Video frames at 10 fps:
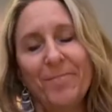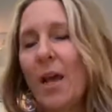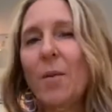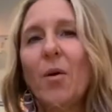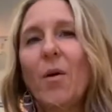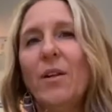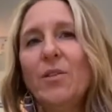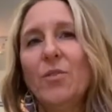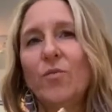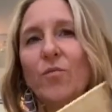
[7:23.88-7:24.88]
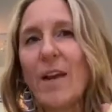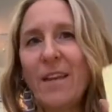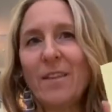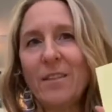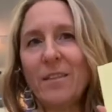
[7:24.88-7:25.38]
and I'm going to
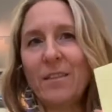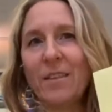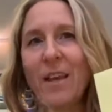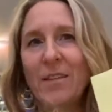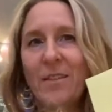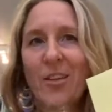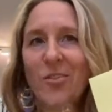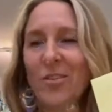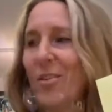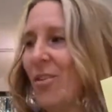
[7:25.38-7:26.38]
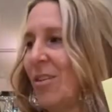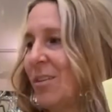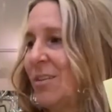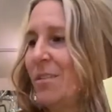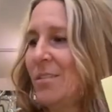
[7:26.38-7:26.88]
write that intention
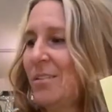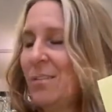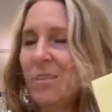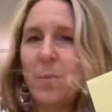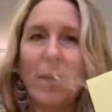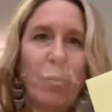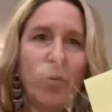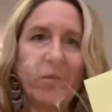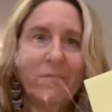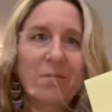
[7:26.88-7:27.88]
on the paper.